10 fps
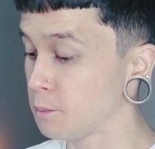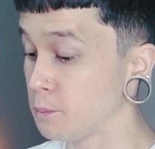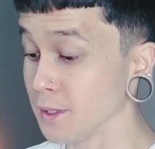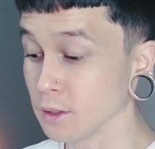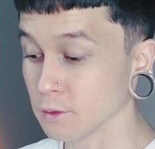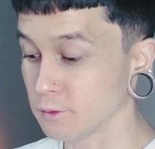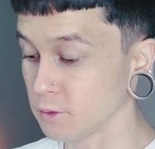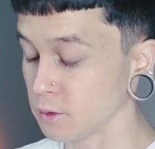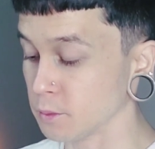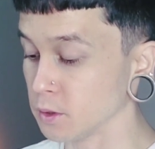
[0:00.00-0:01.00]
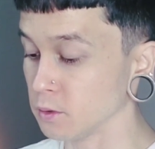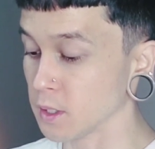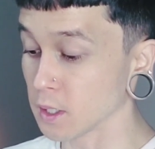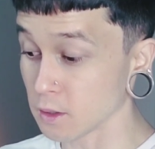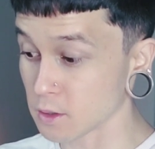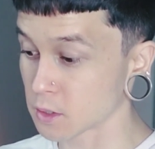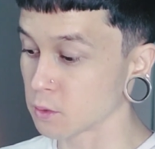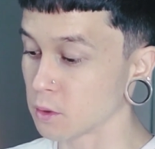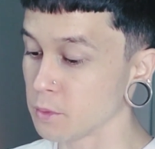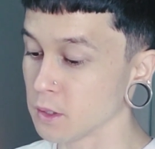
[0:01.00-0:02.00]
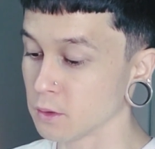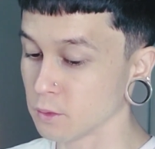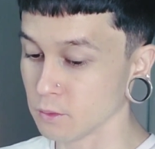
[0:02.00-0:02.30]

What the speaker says: being a full moon in Scorpio.